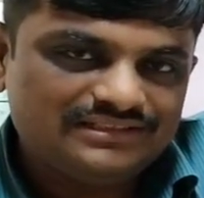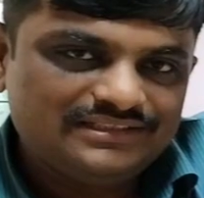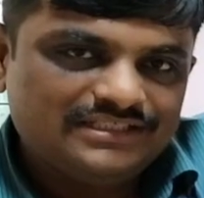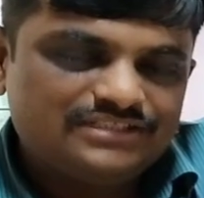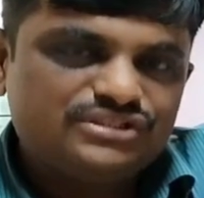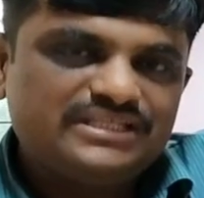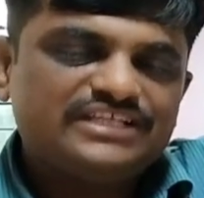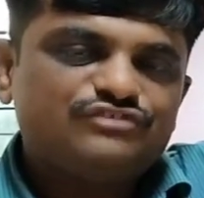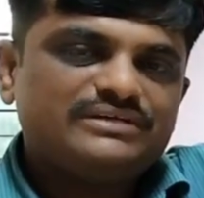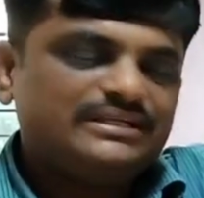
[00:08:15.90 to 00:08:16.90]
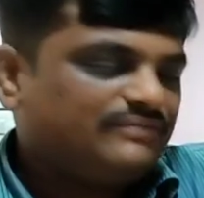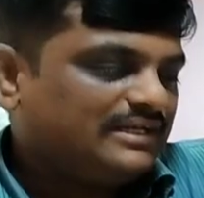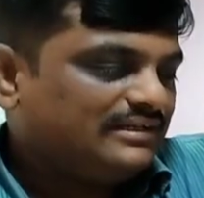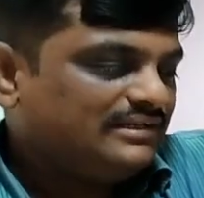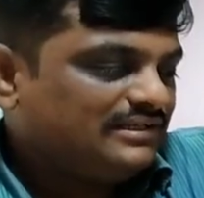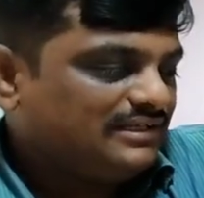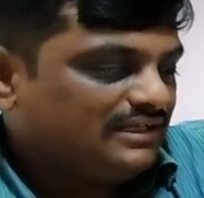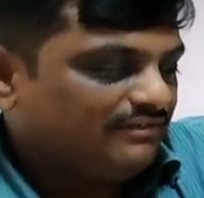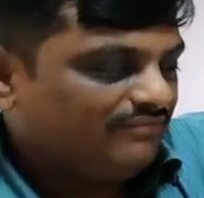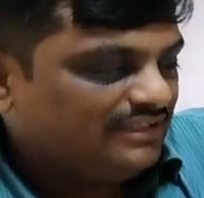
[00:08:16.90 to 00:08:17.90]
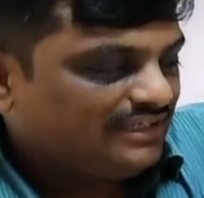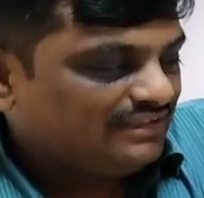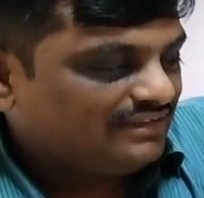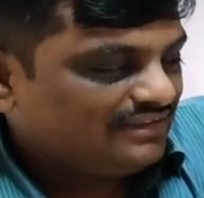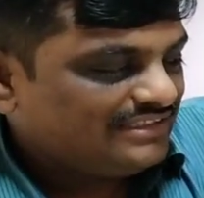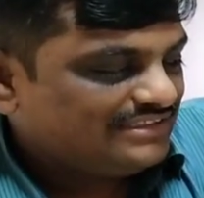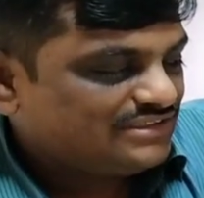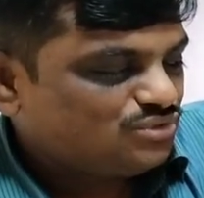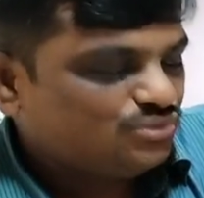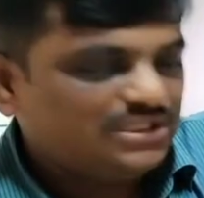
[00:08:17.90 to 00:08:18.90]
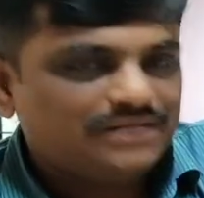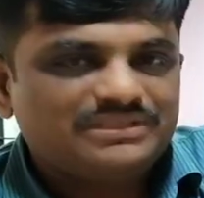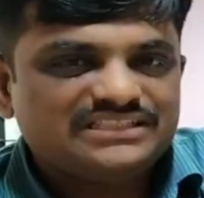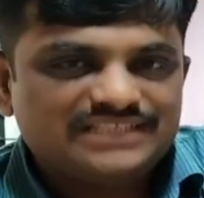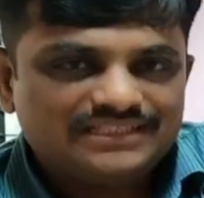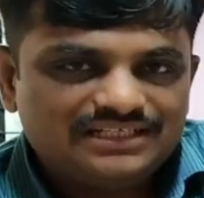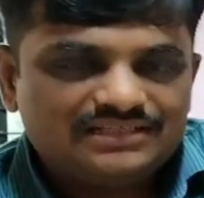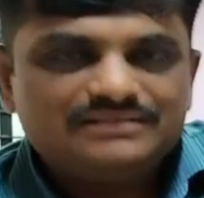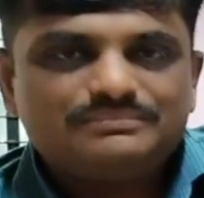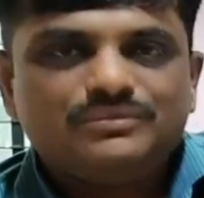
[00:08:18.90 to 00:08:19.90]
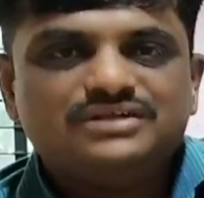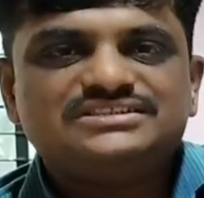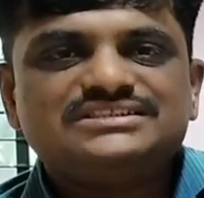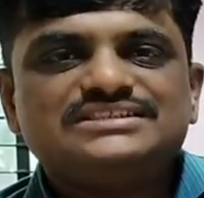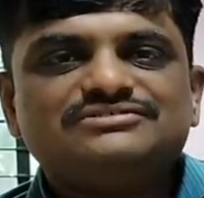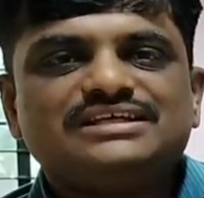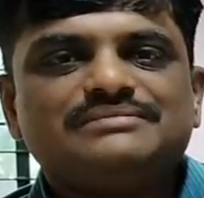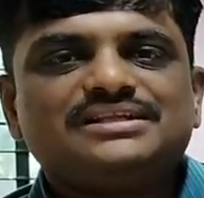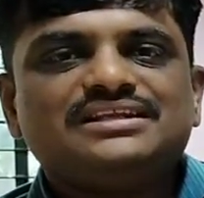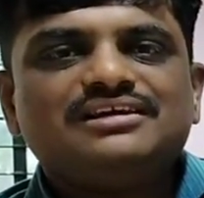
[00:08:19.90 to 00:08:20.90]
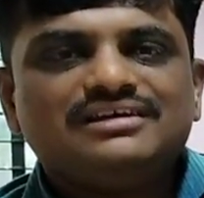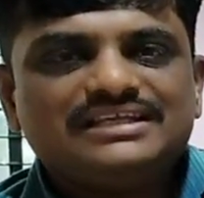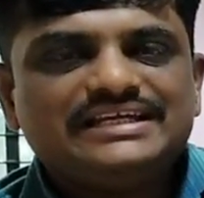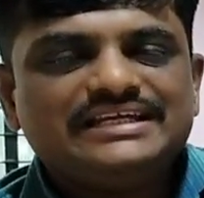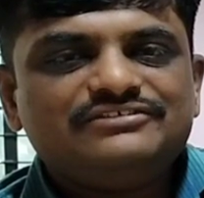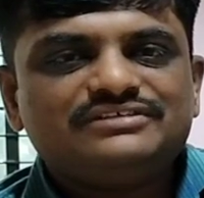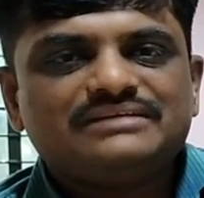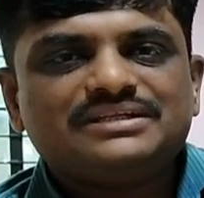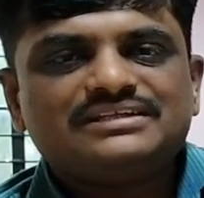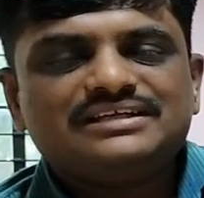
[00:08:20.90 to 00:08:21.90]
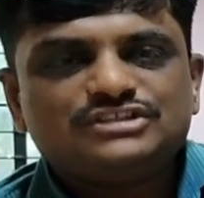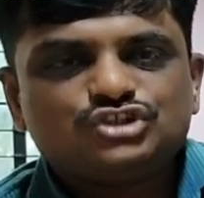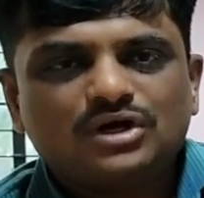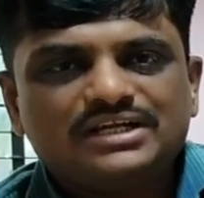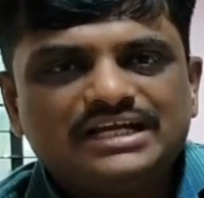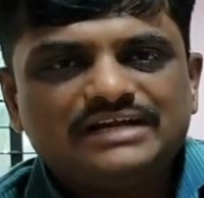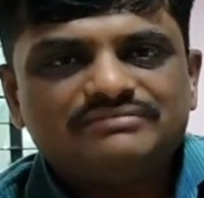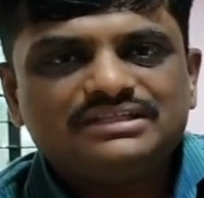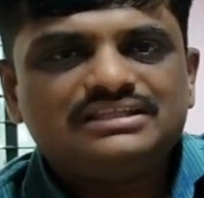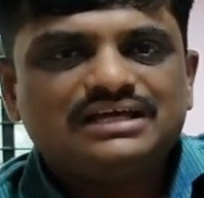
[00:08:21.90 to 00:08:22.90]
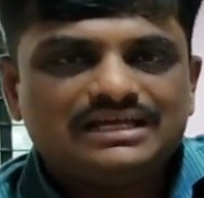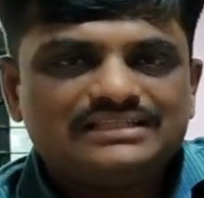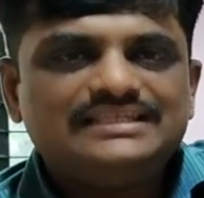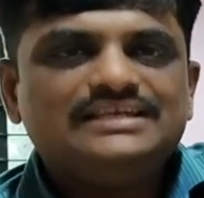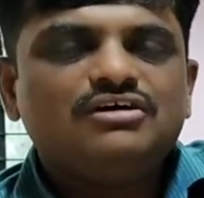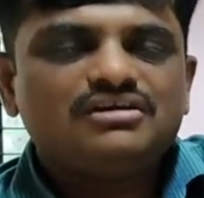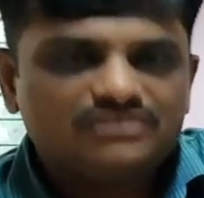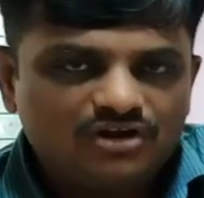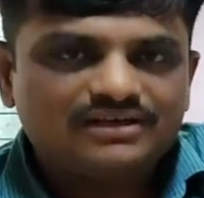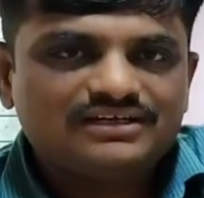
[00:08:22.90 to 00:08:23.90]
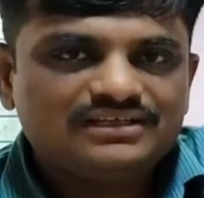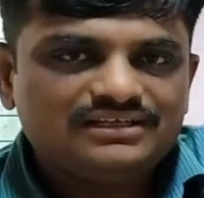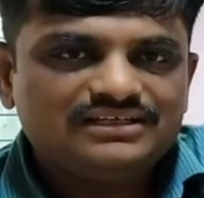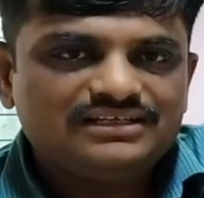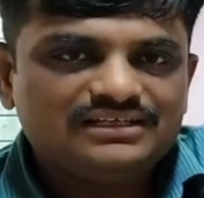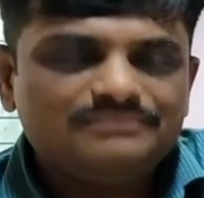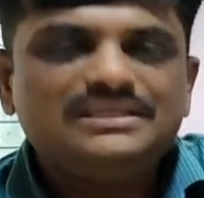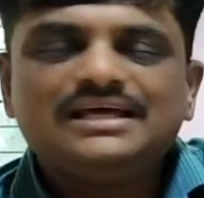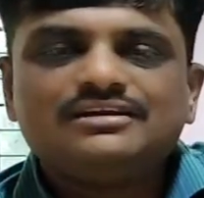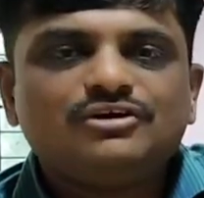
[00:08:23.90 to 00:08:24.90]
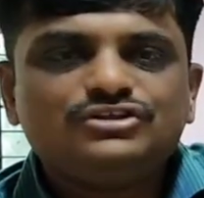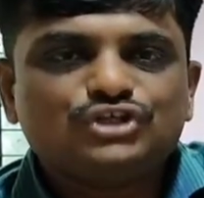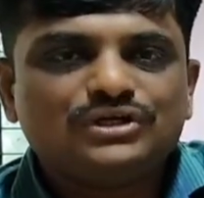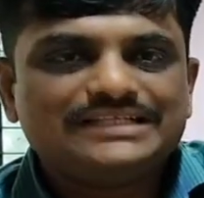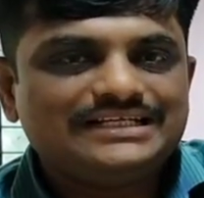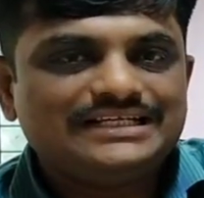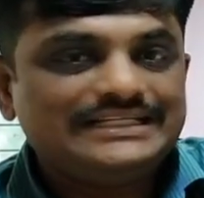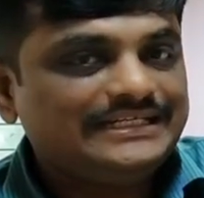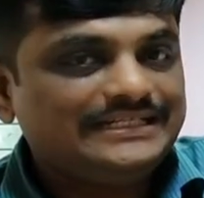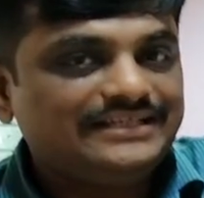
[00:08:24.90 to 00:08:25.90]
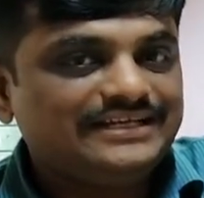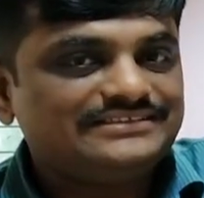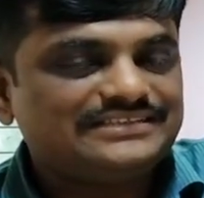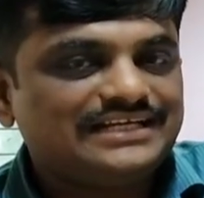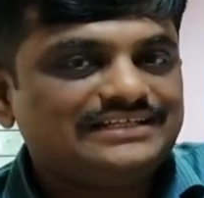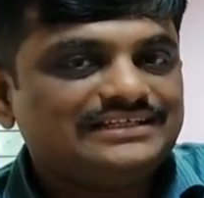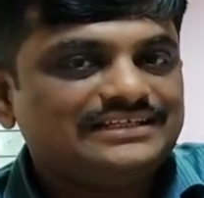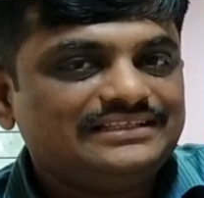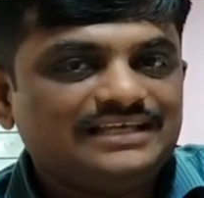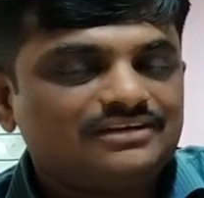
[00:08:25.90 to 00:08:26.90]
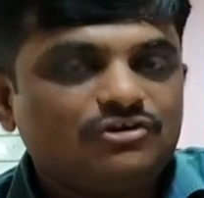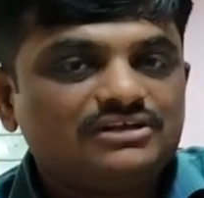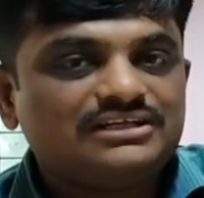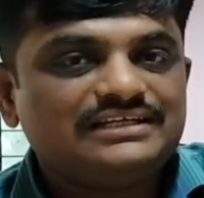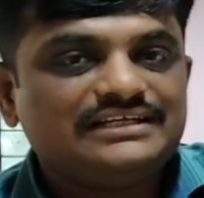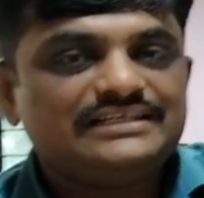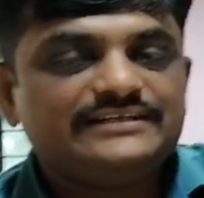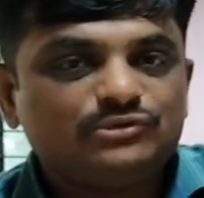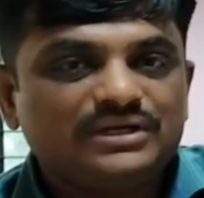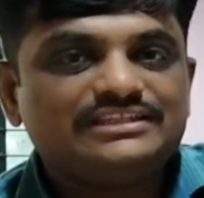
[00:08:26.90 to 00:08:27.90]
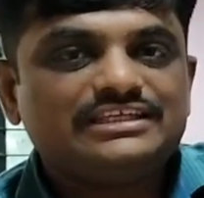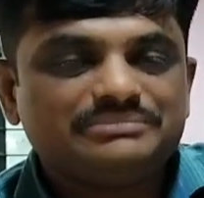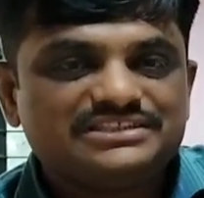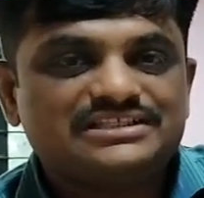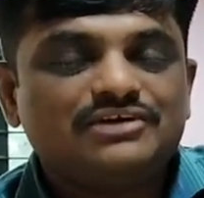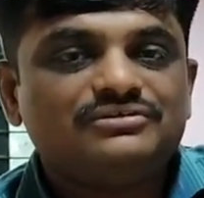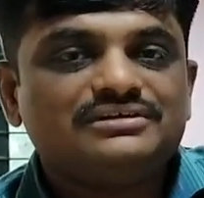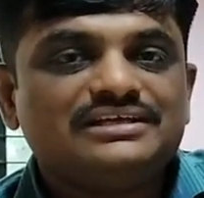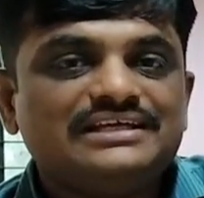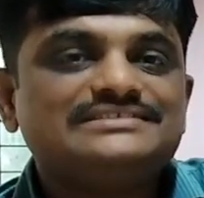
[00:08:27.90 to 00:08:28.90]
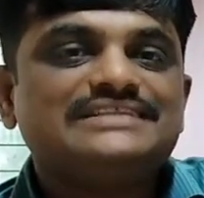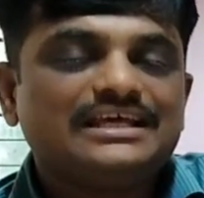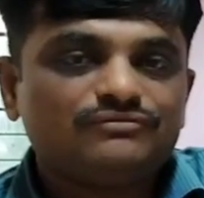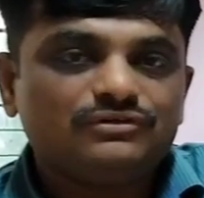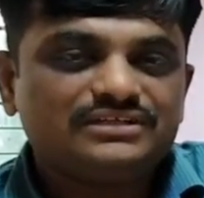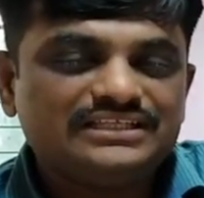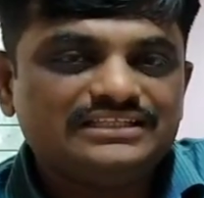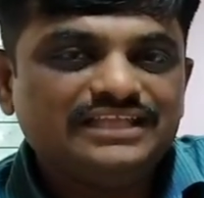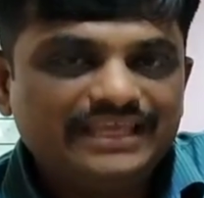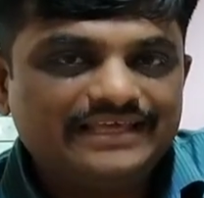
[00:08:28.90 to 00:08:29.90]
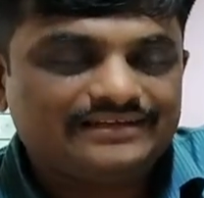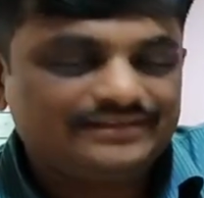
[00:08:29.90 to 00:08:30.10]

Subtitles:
So let us verify whether these two terminals, either positive terminal or negative terminal, they are shorted with earthing or not. If they are not shorted, it indicates that they are not connected to earthing is ground, hence they are floating in the air.